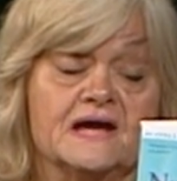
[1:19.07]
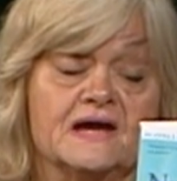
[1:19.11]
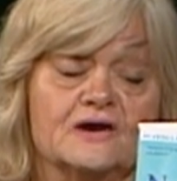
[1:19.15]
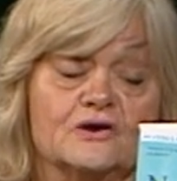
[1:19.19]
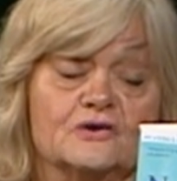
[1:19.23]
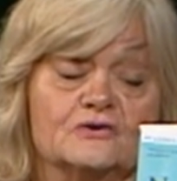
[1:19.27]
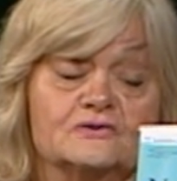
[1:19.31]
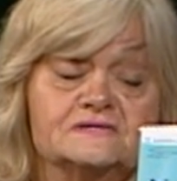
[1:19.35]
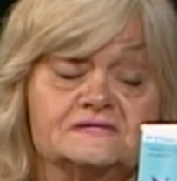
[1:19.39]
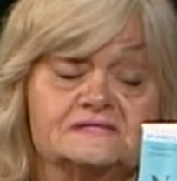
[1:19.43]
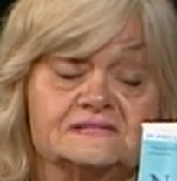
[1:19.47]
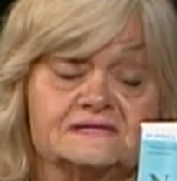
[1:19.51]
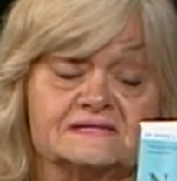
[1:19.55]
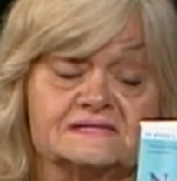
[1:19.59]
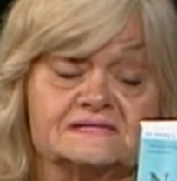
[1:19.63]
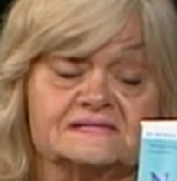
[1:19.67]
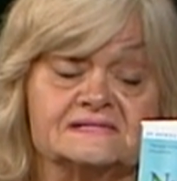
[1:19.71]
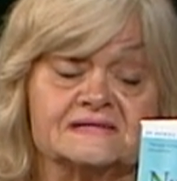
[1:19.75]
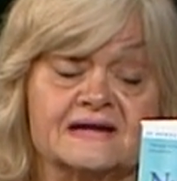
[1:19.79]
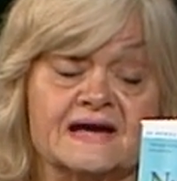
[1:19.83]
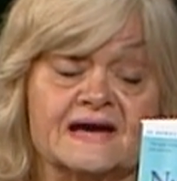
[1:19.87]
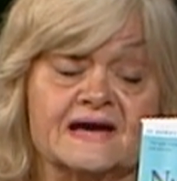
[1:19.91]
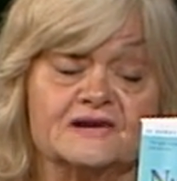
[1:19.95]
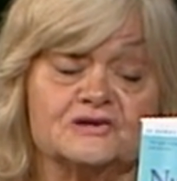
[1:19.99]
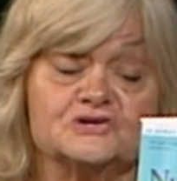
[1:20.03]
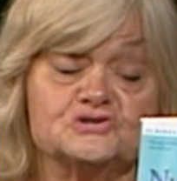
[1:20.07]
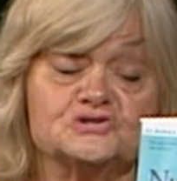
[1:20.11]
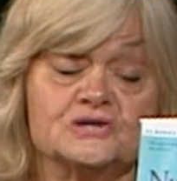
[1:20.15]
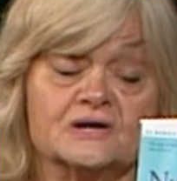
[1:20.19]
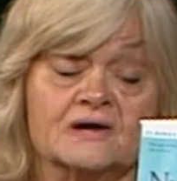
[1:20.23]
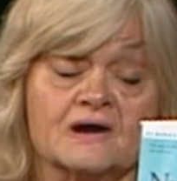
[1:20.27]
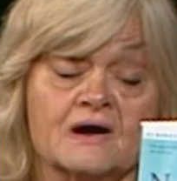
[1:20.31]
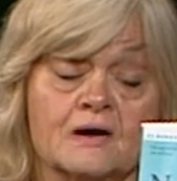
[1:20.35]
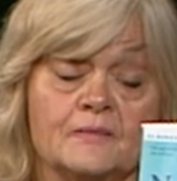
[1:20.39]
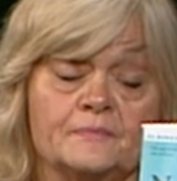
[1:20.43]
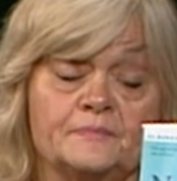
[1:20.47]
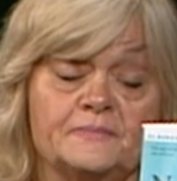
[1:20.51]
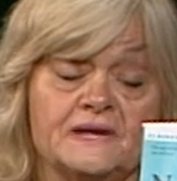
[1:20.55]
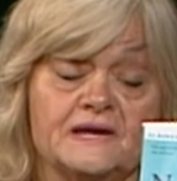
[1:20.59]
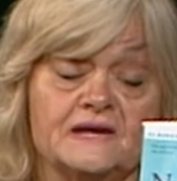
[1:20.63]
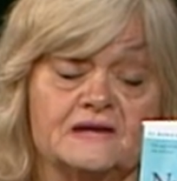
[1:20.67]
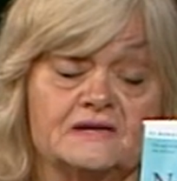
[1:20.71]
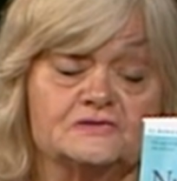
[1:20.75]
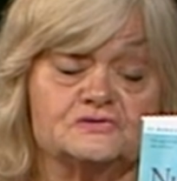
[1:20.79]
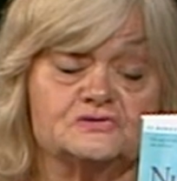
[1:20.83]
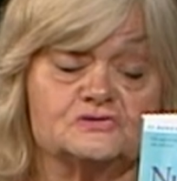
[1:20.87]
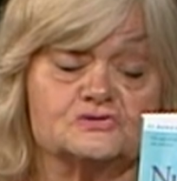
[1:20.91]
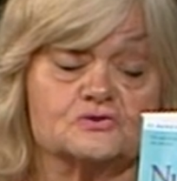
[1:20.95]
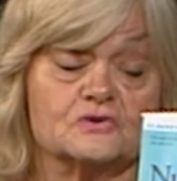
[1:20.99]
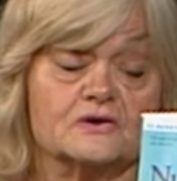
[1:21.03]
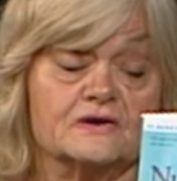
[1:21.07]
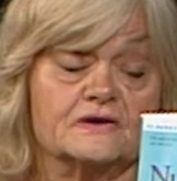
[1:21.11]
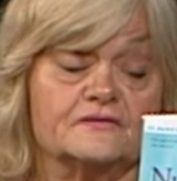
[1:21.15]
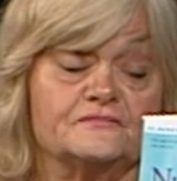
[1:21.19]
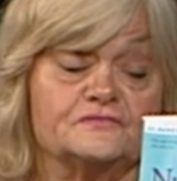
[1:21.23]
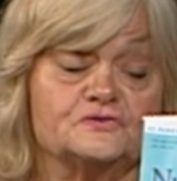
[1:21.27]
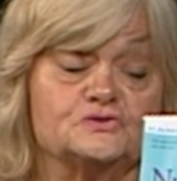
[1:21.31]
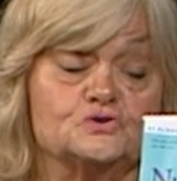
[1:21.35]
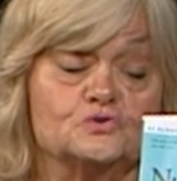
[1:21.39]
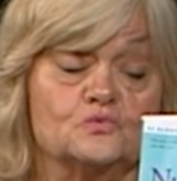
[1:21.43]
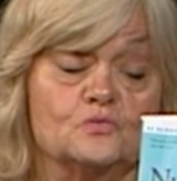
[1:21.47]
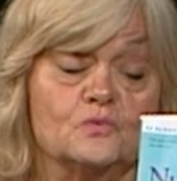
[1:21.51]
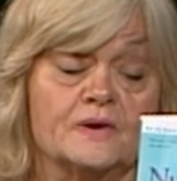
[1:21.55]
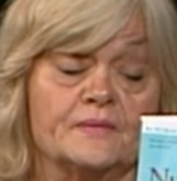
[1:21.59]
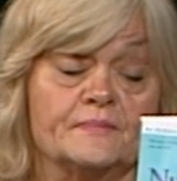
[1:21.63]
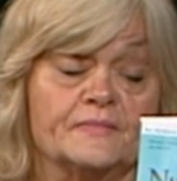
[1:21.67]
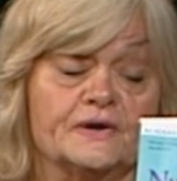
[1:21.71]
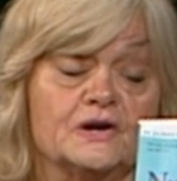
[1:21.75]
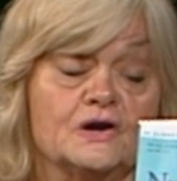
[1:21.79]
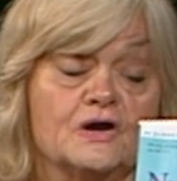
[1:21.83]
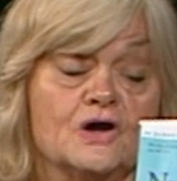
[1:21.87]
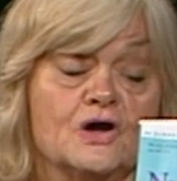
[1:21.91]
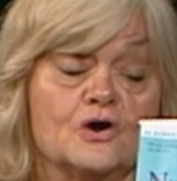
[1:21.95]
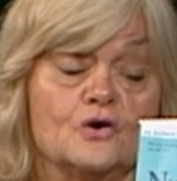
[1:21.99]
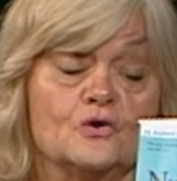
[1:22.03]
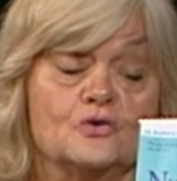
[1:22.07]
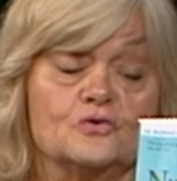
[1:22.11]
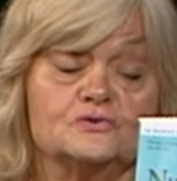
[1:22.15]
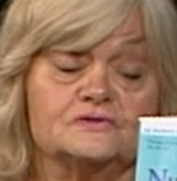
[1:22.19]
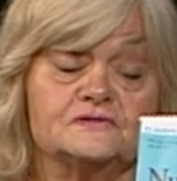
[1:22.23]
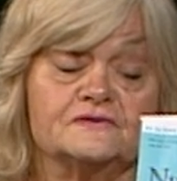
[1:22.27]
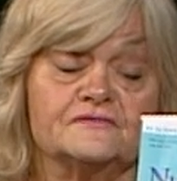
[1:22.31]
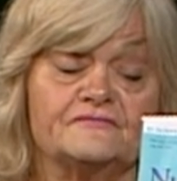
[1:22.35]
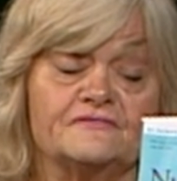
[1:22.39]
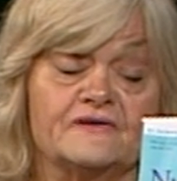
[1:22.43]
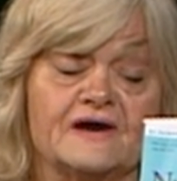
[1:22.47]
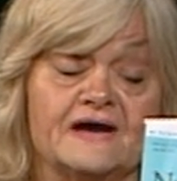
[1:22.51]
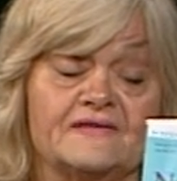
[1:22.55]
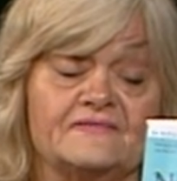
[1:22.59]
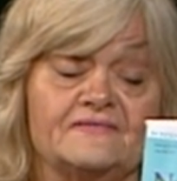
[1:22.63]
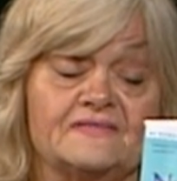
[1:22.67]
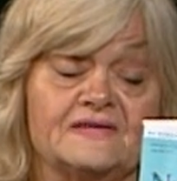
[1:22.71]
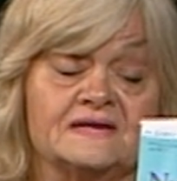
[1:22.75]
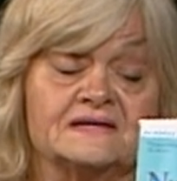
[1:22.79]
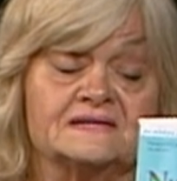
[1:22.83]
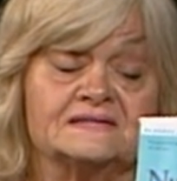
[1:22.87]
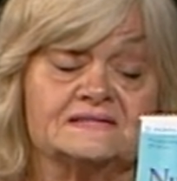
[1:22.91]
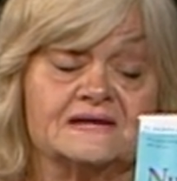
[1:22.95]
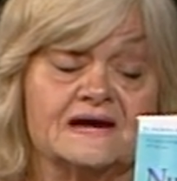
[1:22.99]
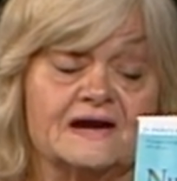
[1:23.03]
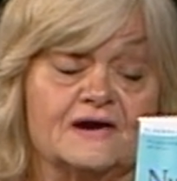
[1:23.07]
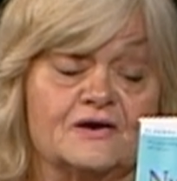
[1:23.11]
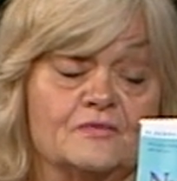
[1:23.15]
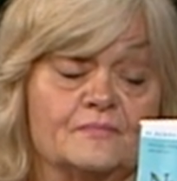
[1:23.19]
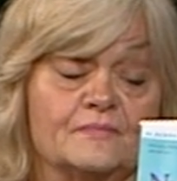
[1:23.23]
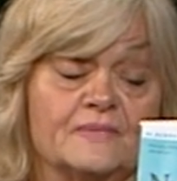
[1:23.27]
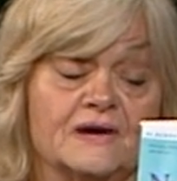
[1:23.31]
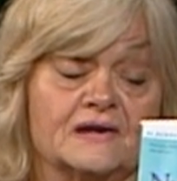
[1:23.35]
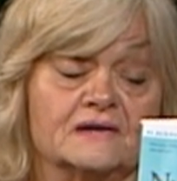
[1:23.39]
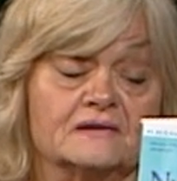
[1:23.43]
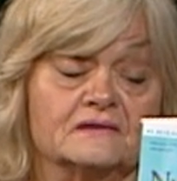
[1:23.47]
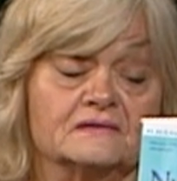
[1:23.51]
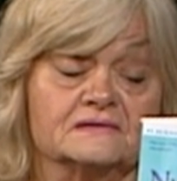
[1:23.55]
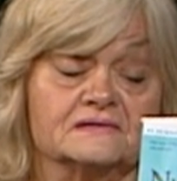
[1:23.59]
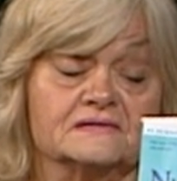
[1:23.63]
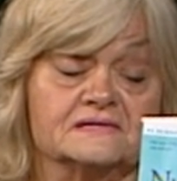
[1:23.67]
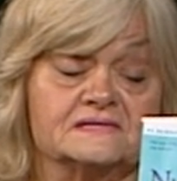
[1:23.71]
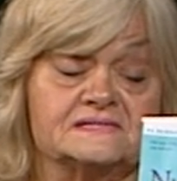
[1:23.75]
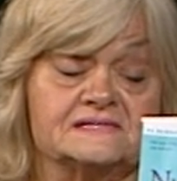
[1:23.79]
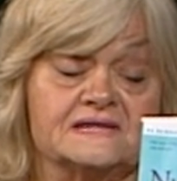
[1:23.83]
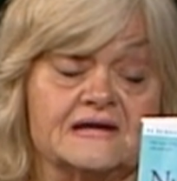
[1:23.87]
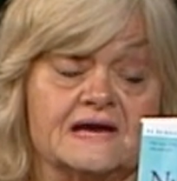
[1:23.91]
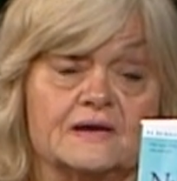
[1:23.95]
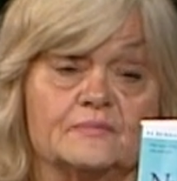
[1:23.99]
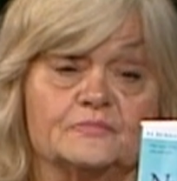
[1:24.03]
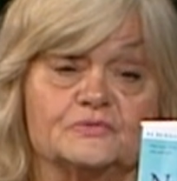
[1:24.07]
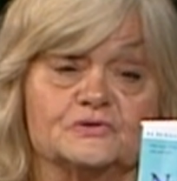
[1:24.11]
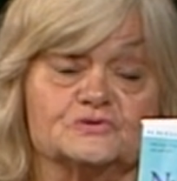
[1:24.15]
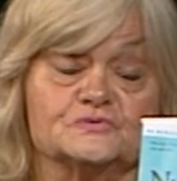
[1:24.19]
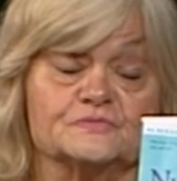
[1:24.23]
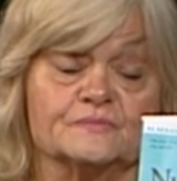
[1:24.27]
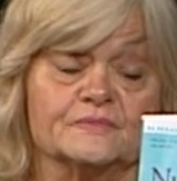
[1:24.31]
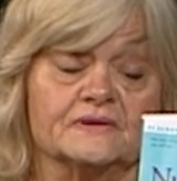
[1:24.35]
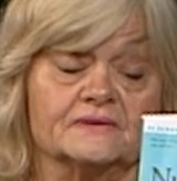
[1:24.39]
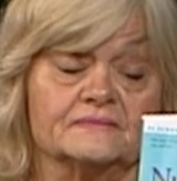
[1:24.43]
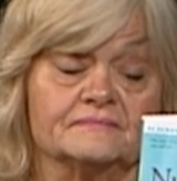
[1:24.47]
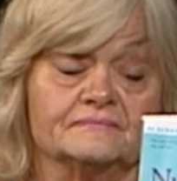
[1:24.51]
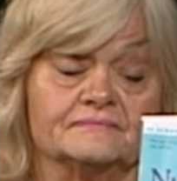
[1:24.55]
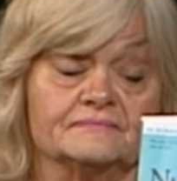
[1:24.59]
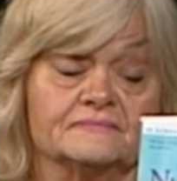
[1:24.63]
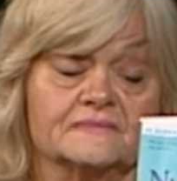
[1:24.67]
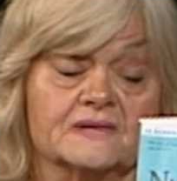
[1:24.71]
Here is the astonishing updated story of two women who defied the entire medical establishment.